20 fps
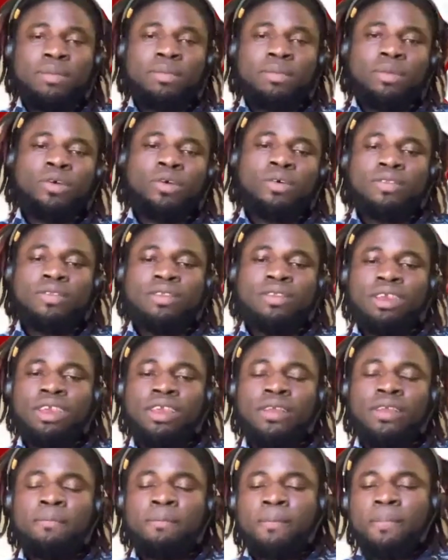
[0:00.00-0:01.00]
maybe on
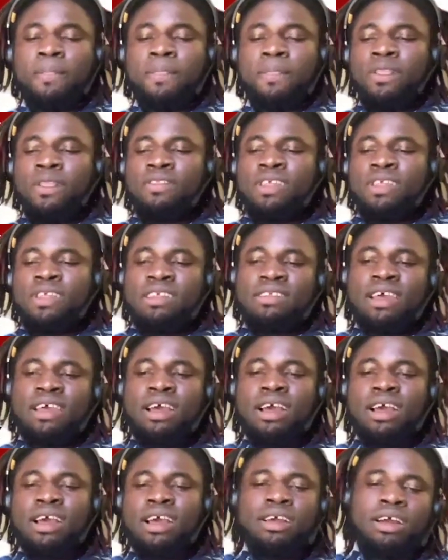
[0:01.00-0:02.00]
the
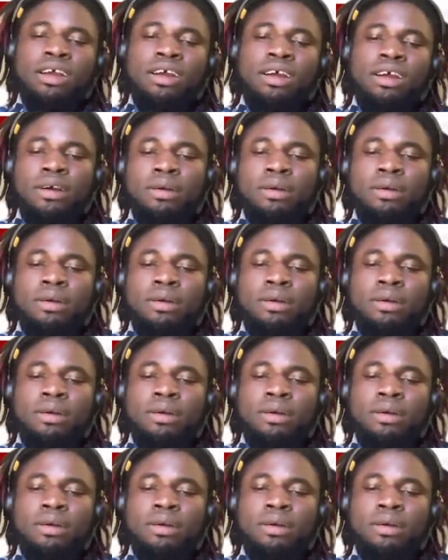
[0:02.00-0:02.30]
data